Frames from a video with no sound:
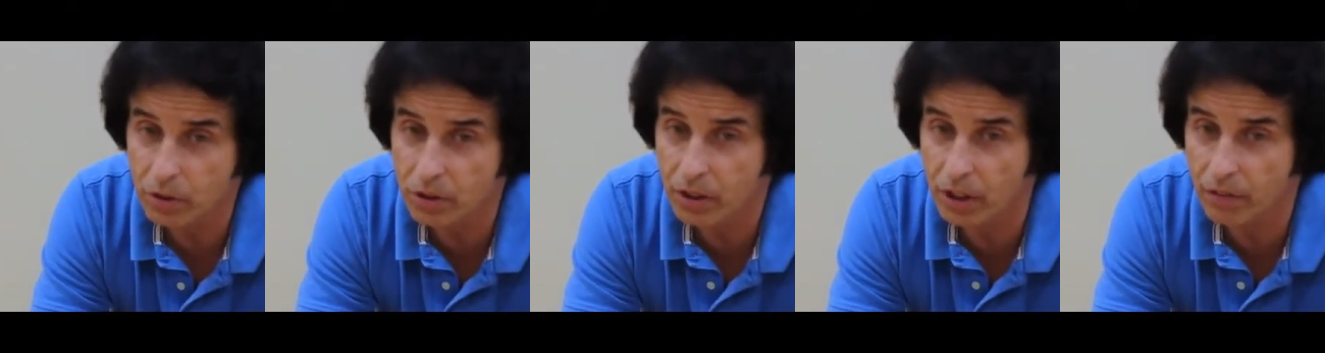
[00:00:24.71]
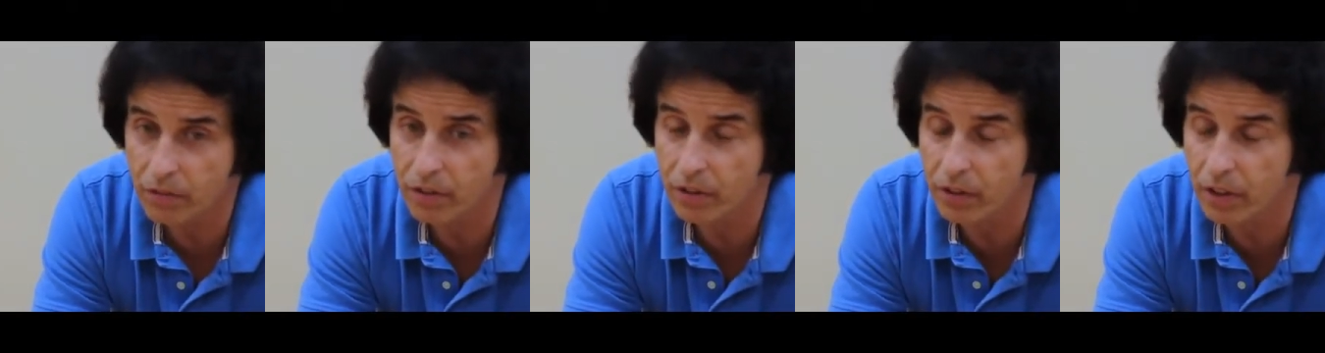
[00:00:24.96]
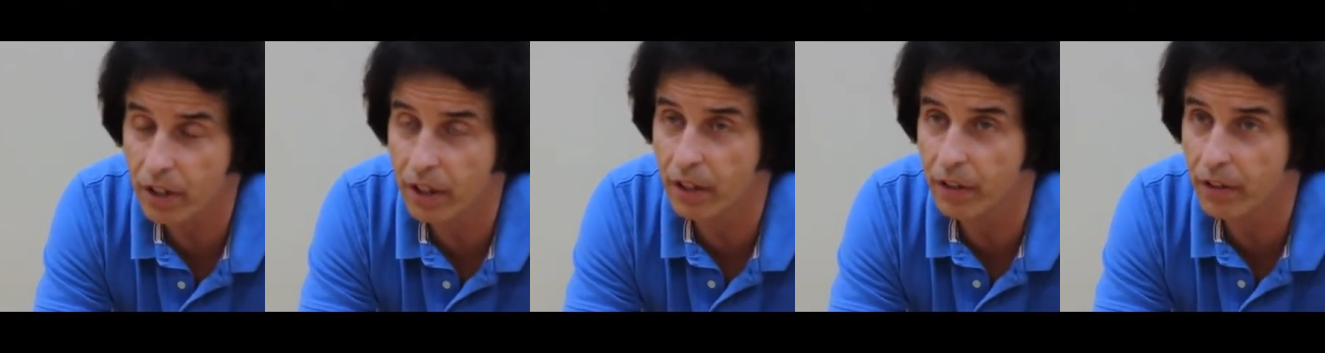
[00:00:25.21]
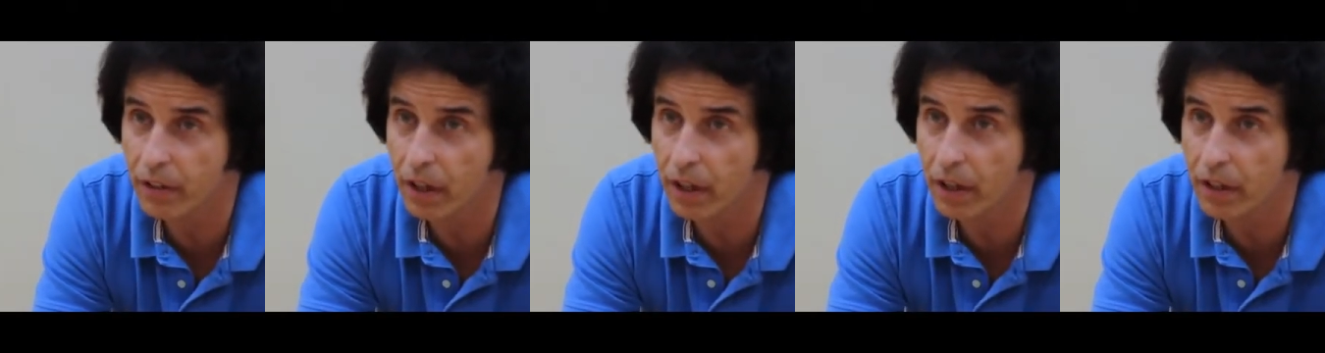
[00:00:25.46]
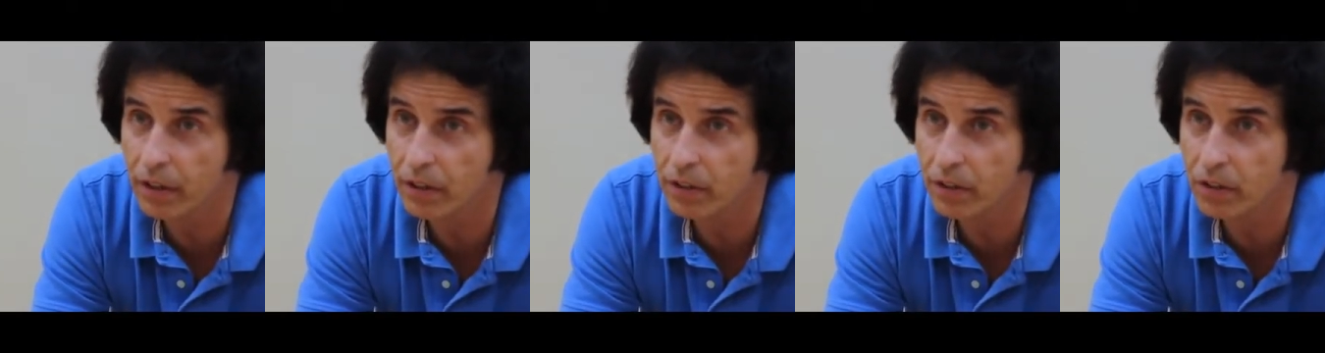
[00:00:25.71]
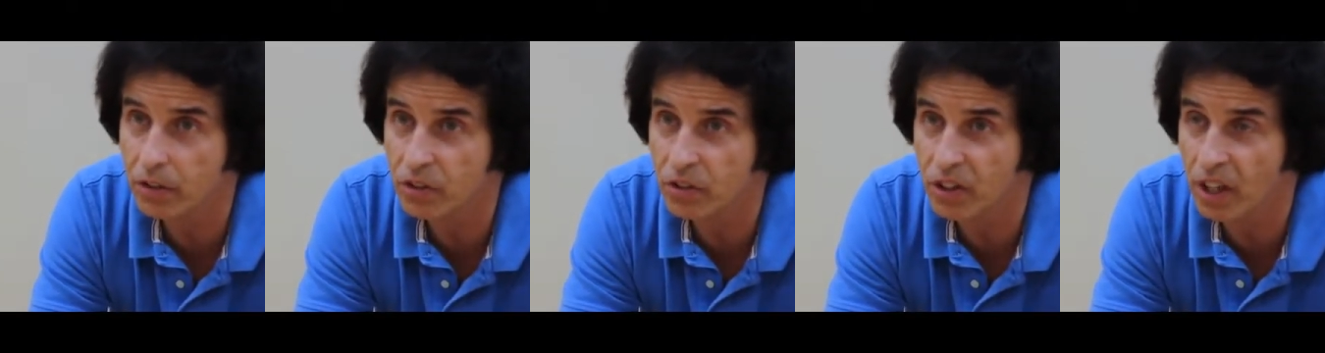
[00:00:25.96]
was after Dad
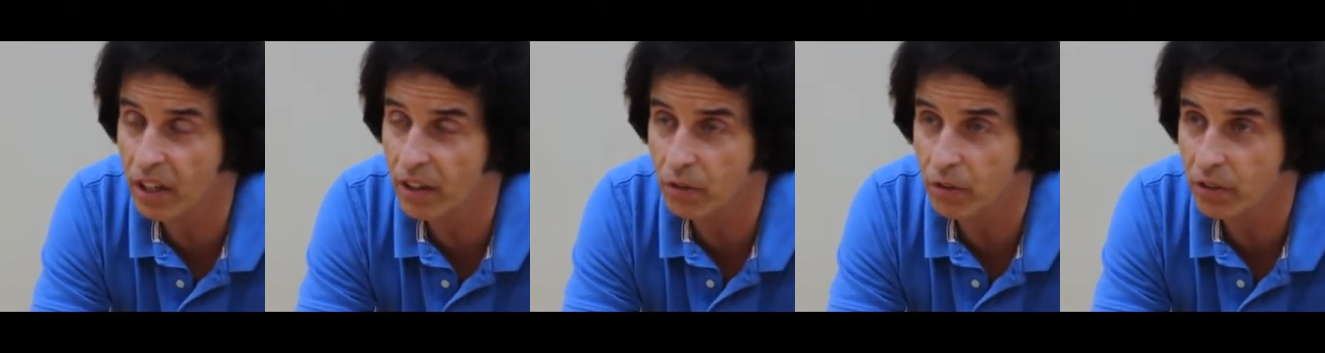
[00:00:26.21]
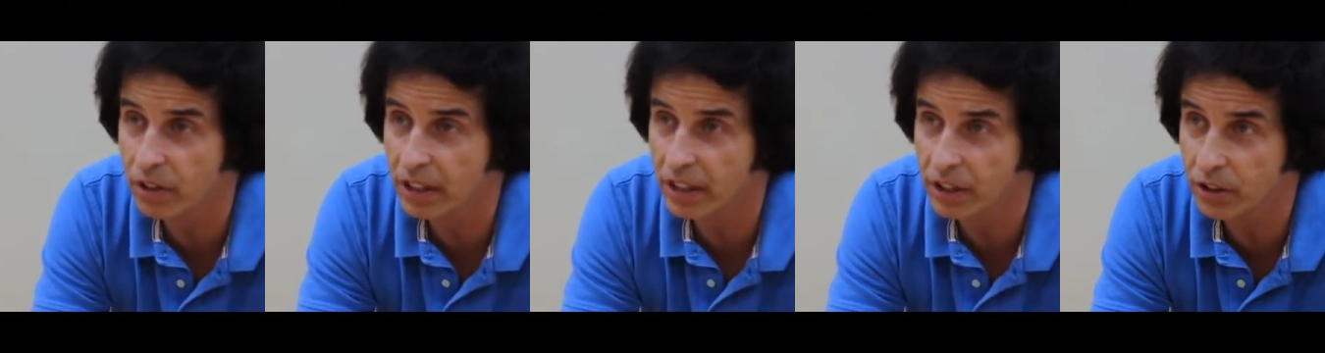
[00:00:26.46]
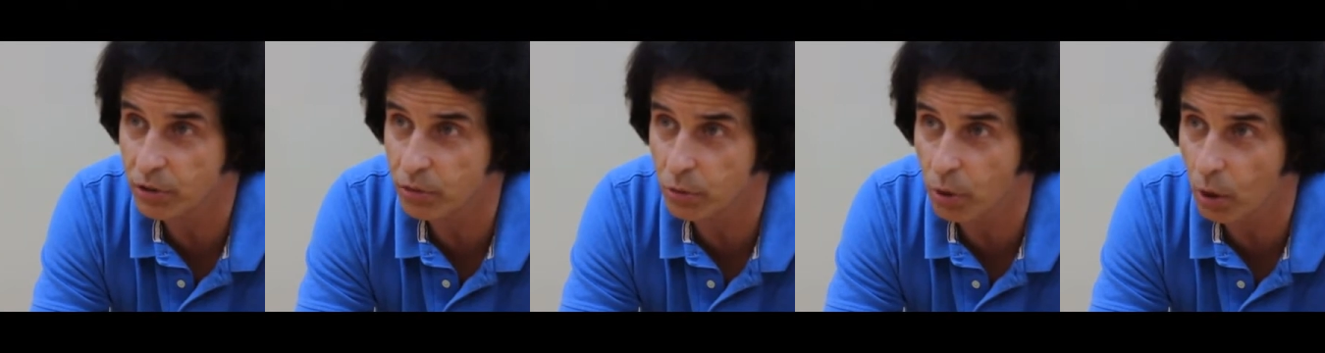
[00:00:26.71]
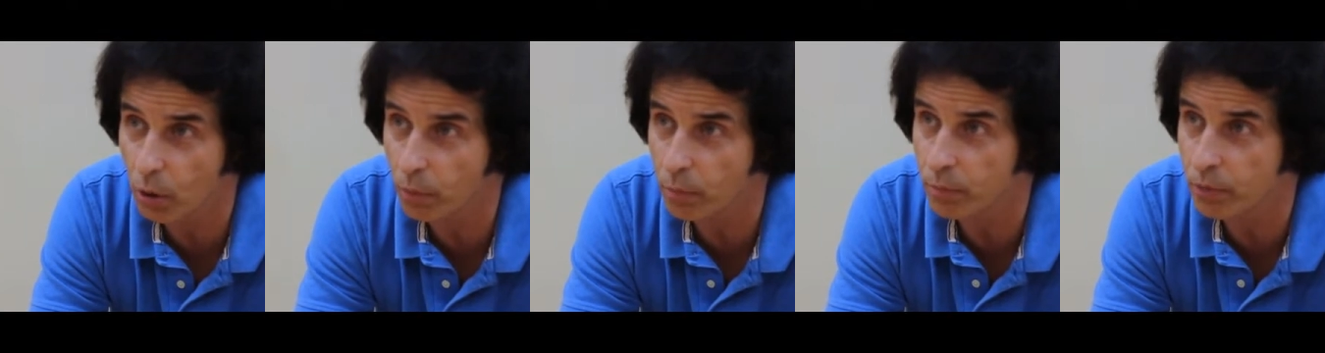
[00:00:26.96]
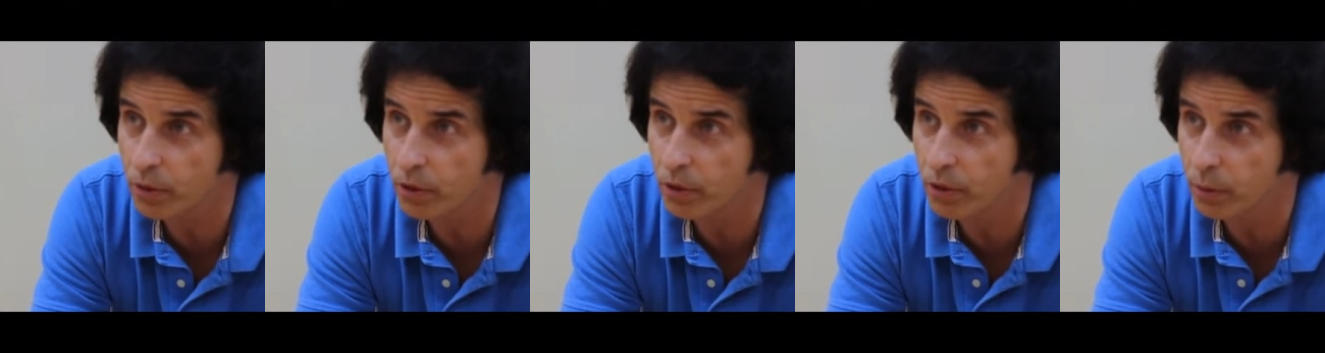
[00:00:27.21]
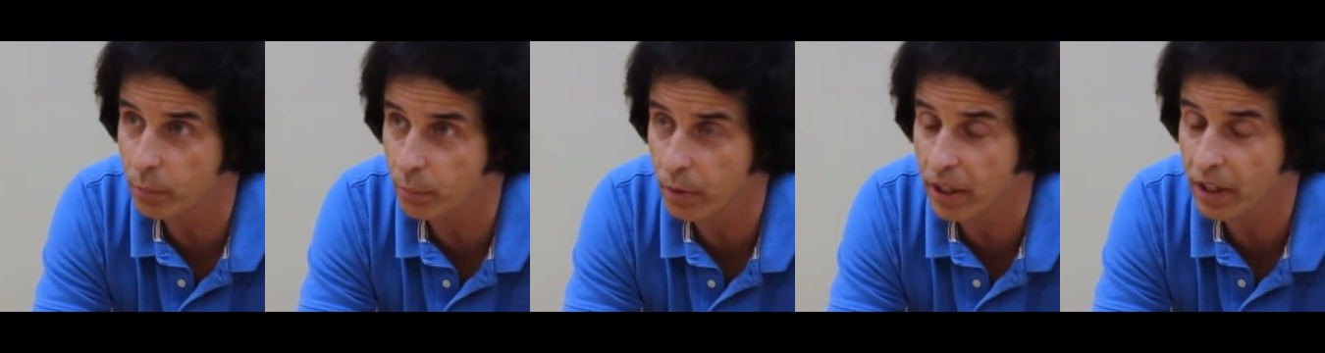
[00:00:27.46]
died, because I don't think you grow up
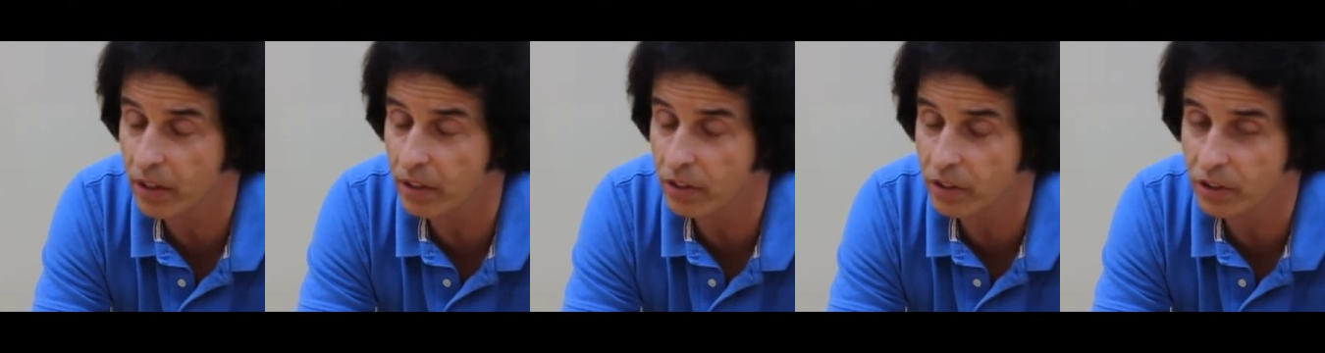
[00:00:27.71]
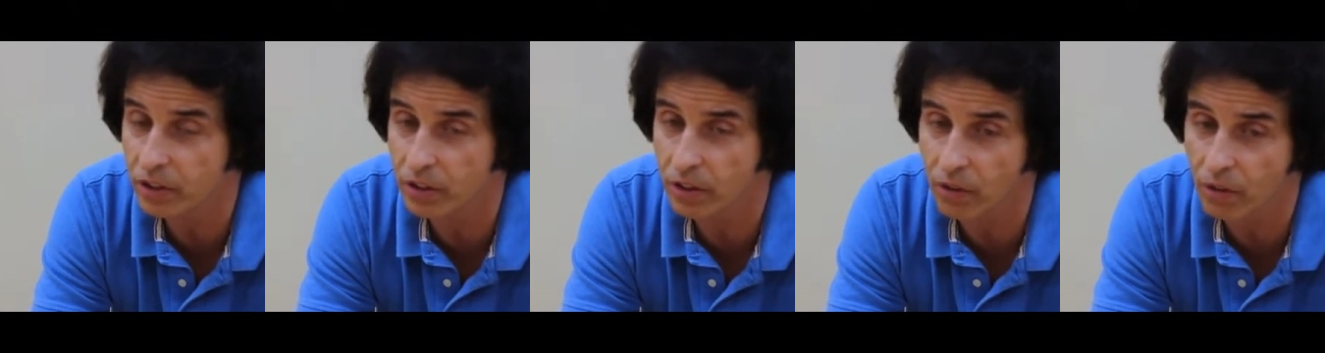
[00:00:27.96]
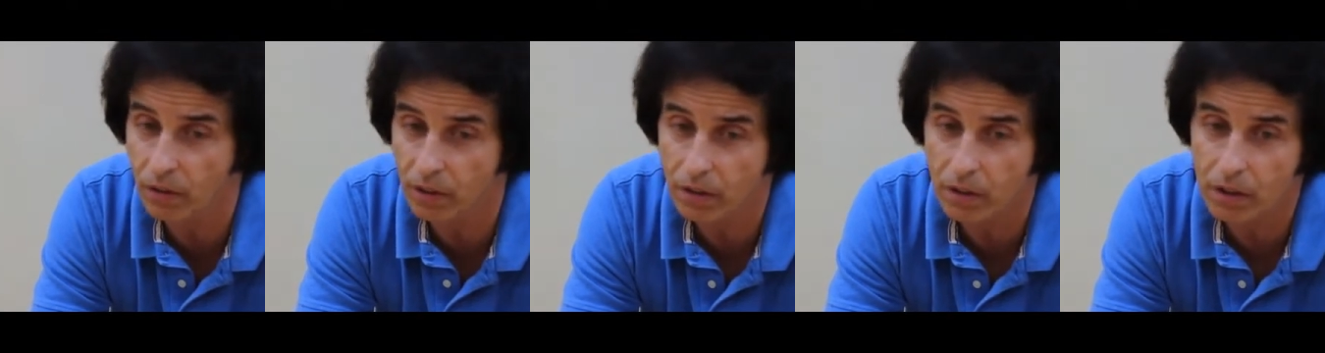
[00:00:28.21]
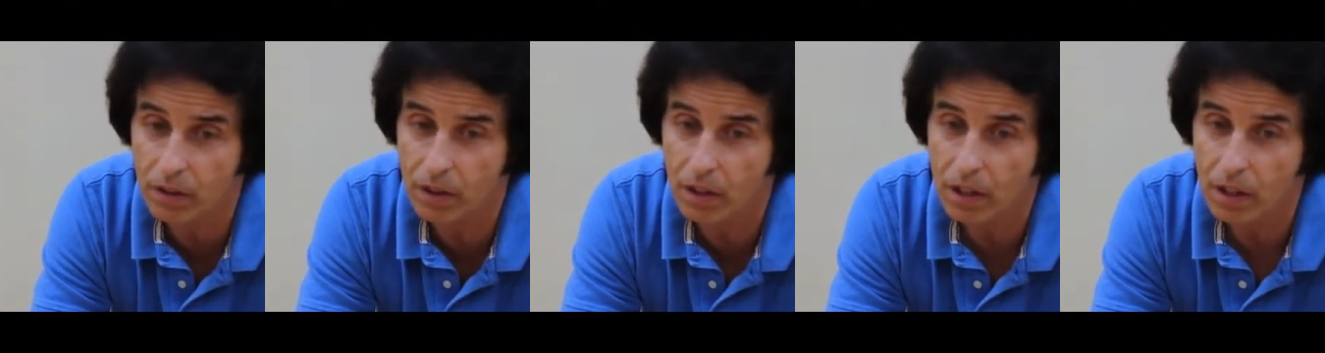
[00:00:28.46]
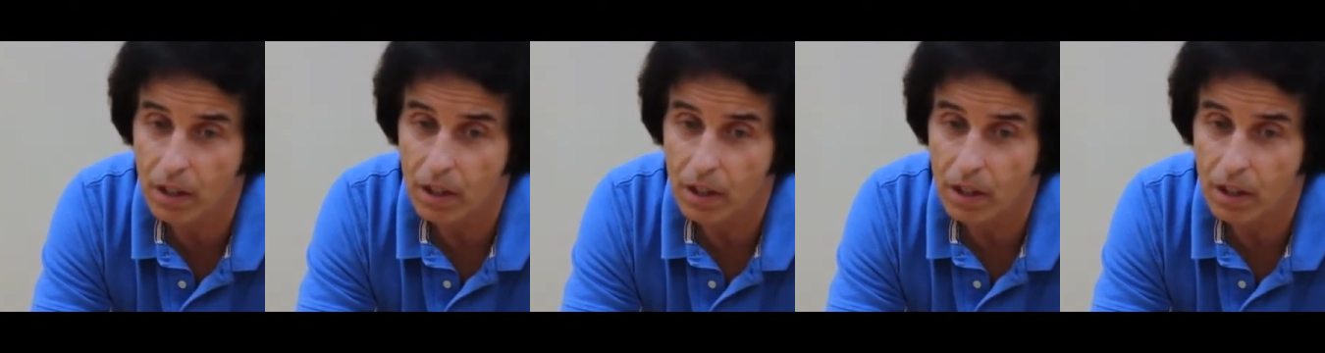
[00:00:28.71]
until your parents are gone.